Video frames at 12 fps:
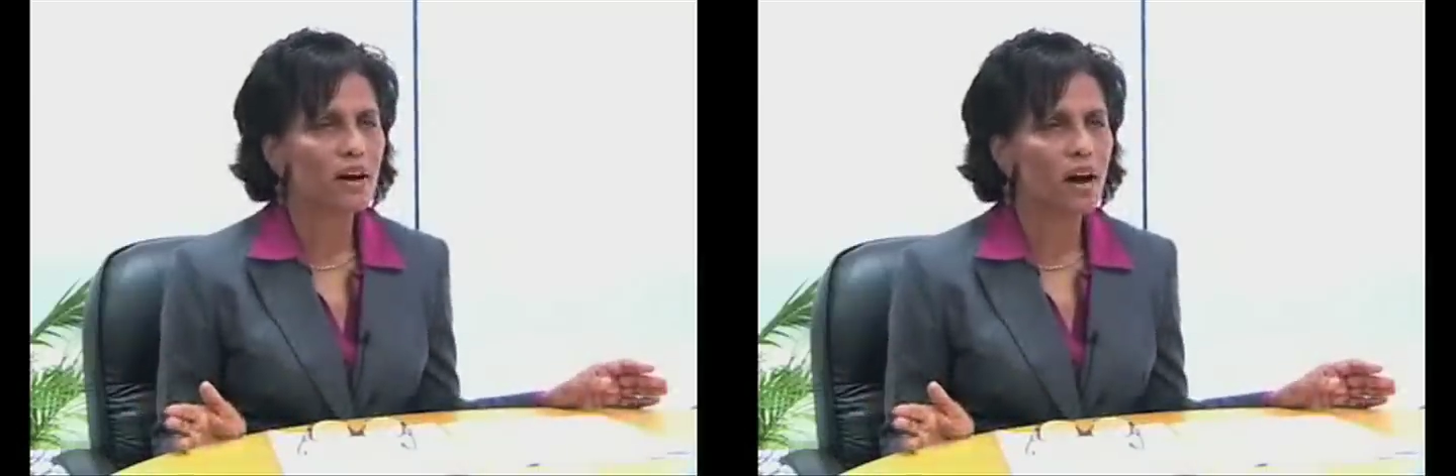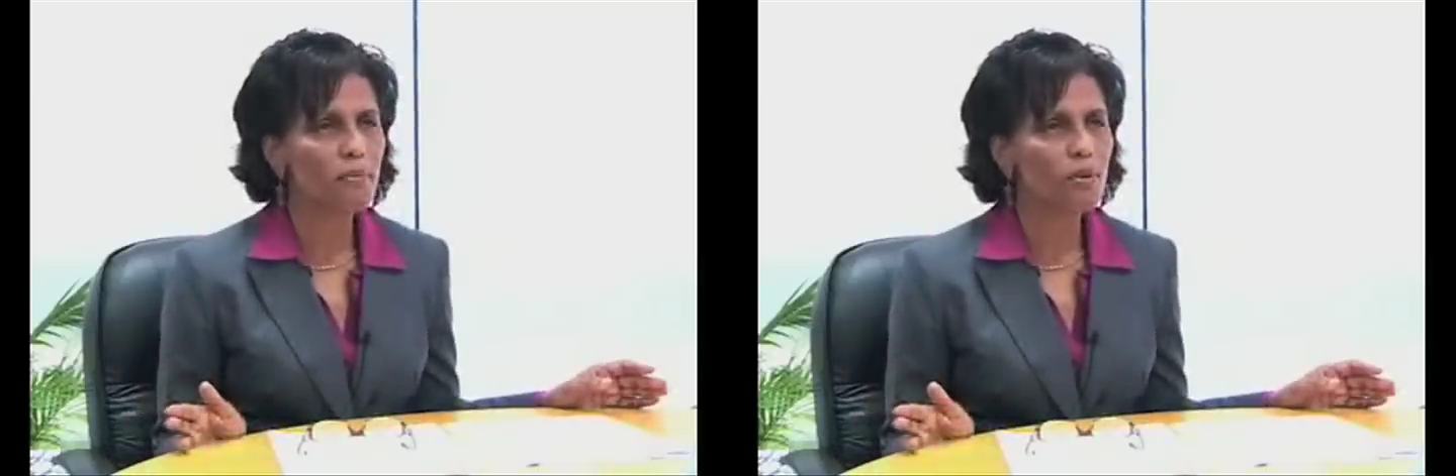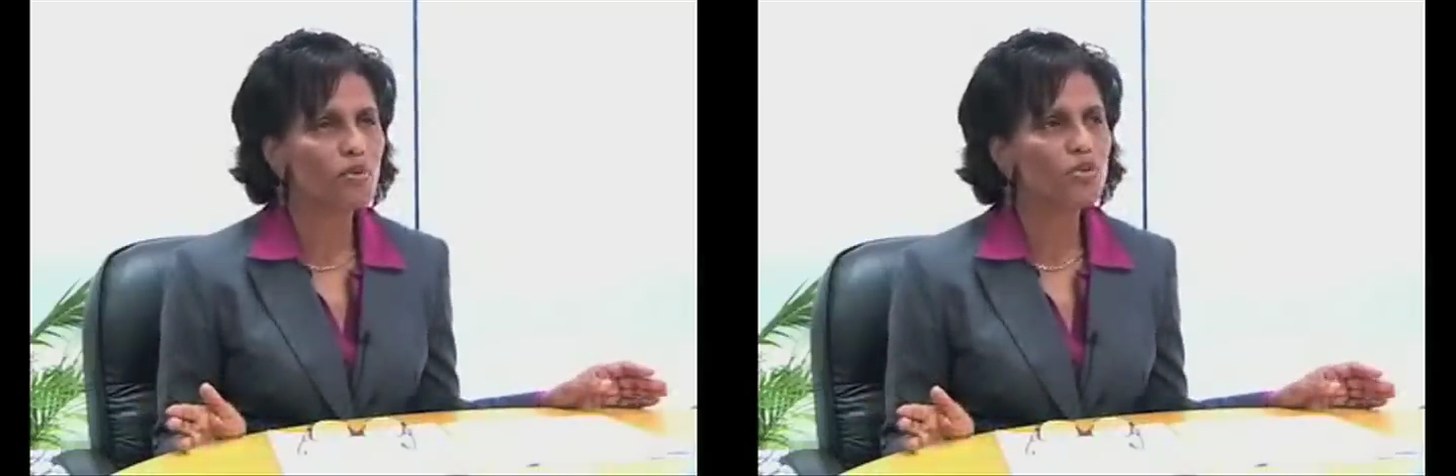
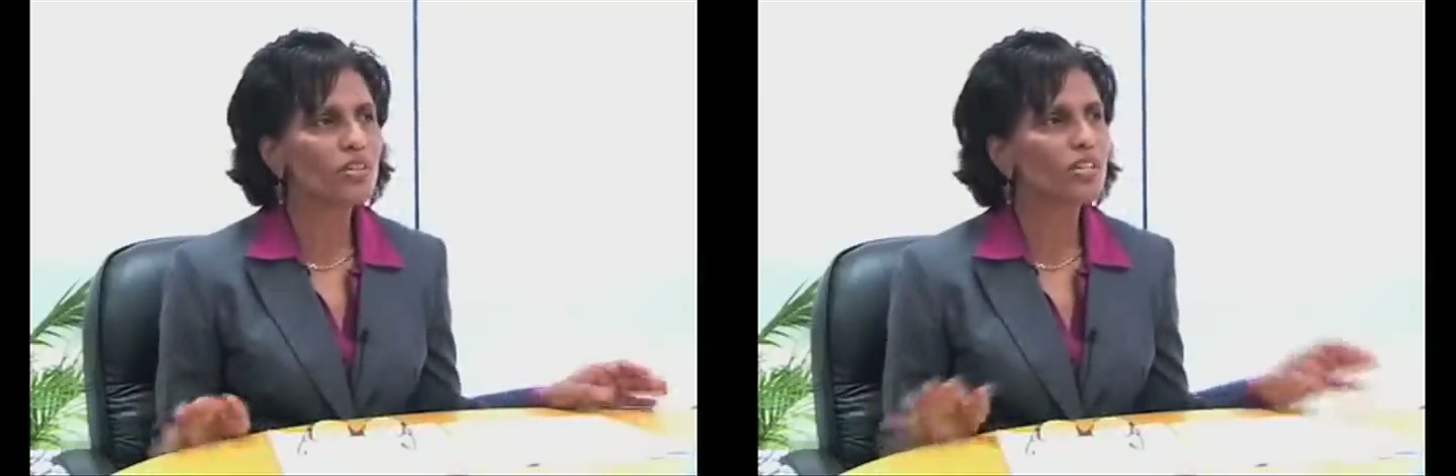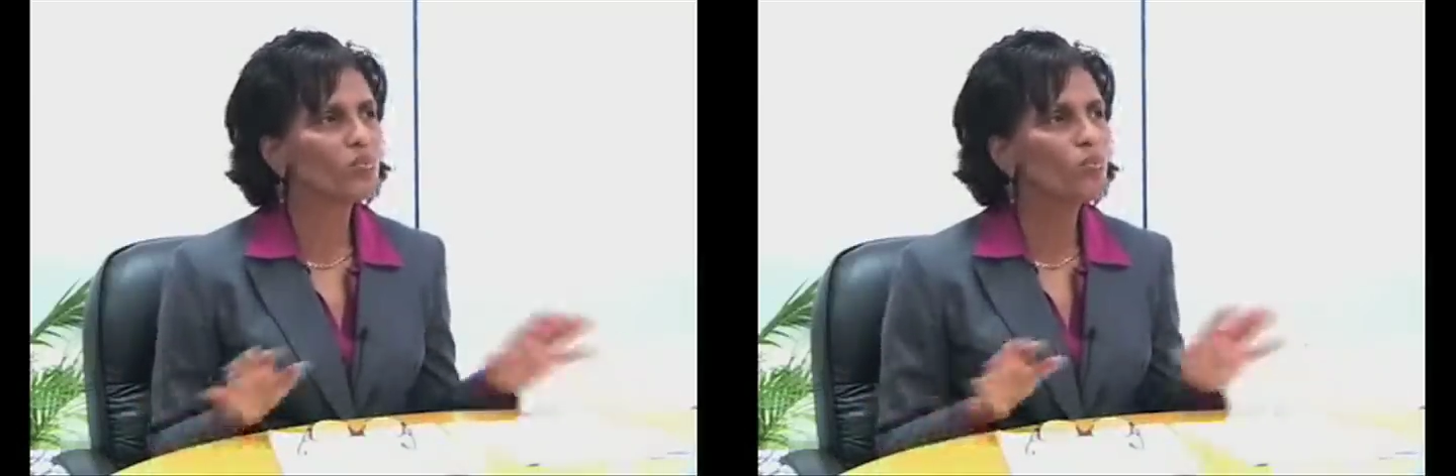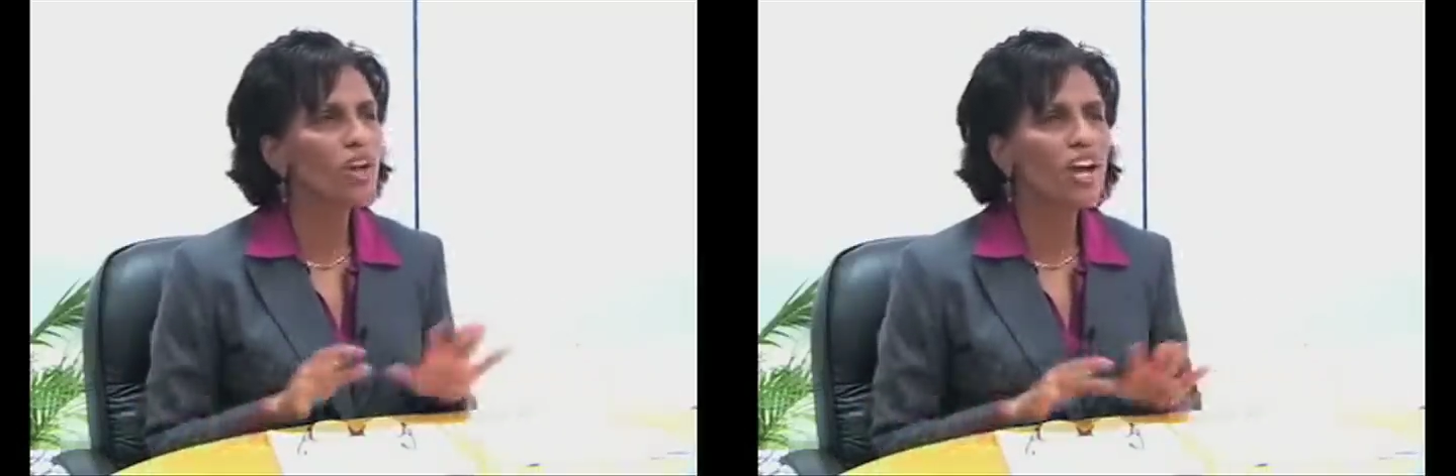board, so that
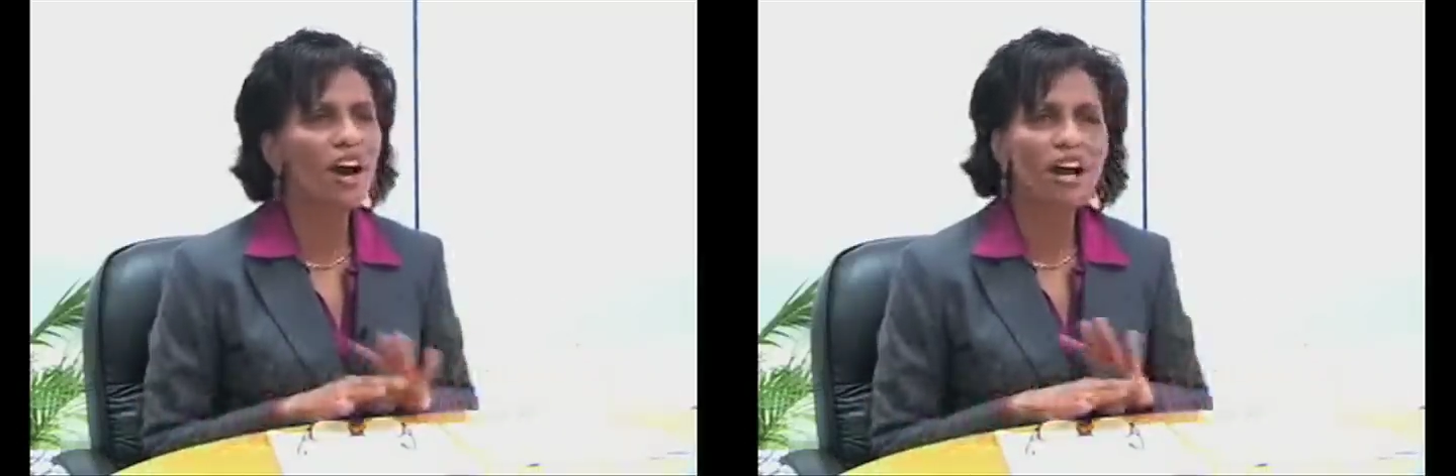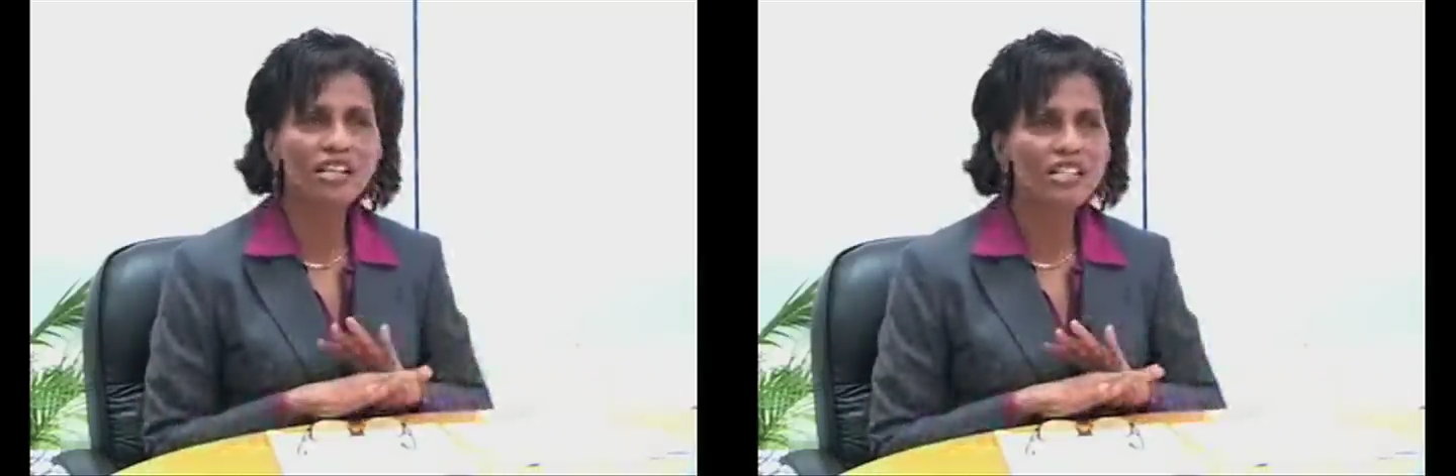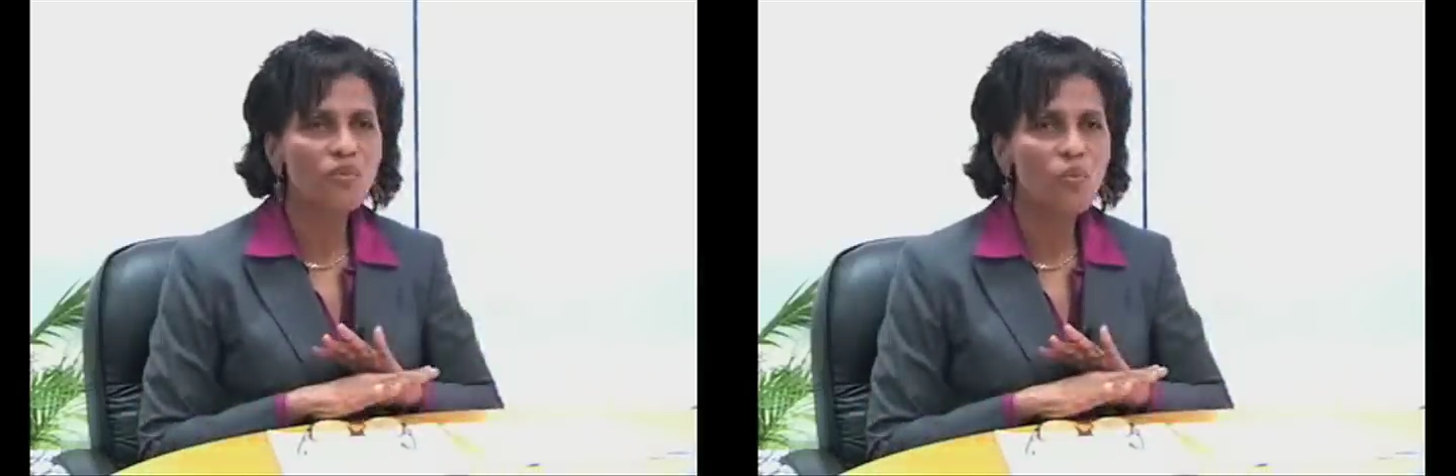regardless of